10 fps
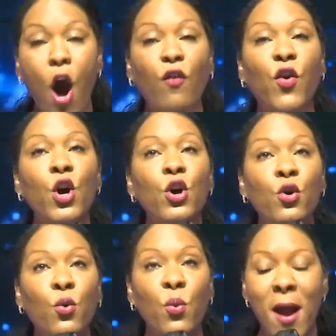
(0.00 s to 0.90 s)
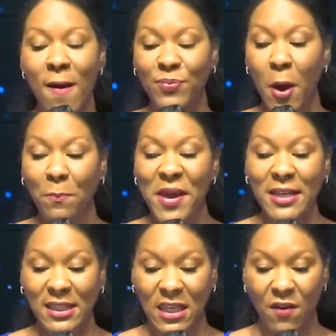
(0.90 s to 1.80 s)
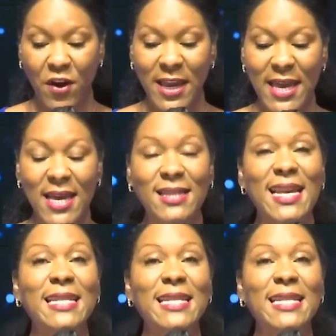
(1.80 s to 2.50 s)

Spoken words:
of who the peace giver is.